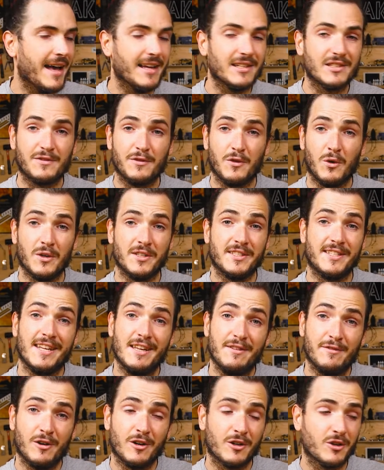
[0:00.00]
As for
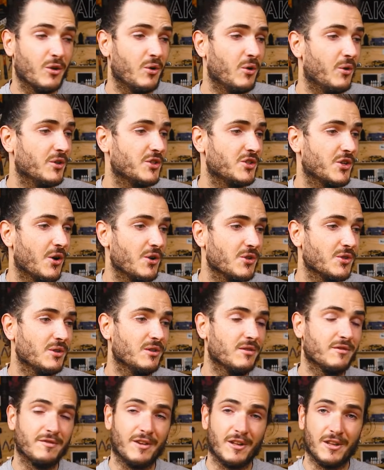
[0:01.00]
T V O C, or
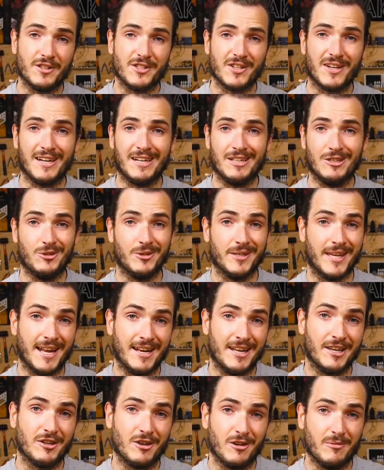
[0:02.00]
total volatile
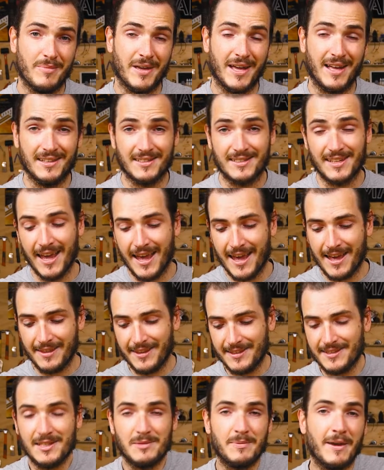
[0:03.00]
organic compounds,
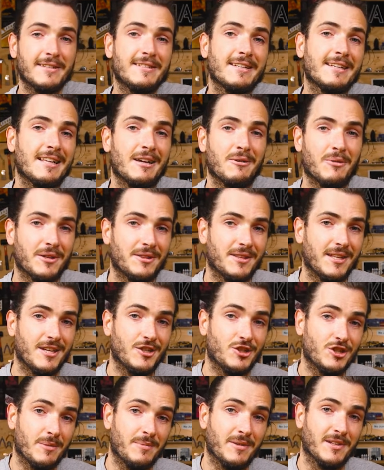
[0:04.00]
this is basically what
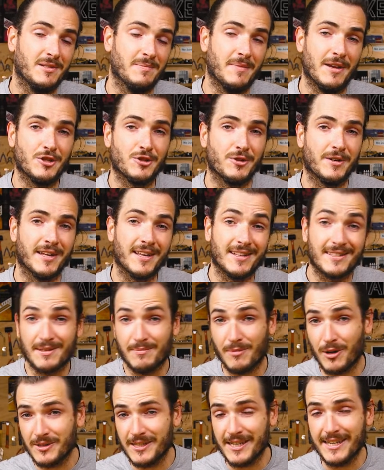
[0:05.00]
the chip is measuring. It's a
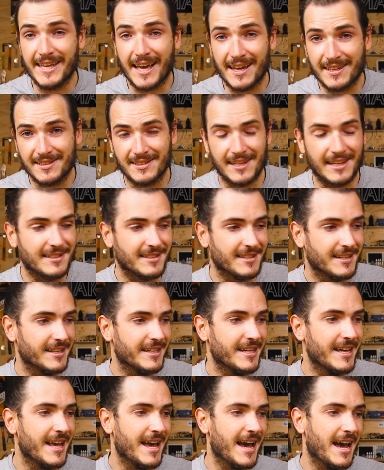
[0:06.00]
multi-gas
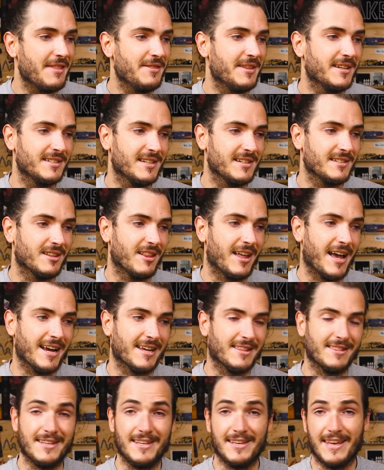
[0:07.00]
sensor, and this is
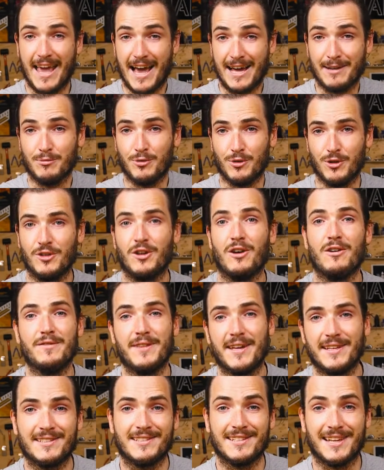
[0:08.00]
like the output of
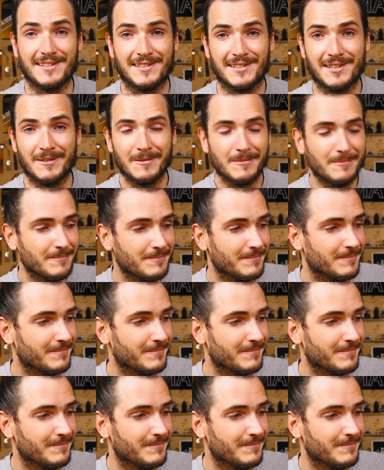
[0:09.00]
that sensor.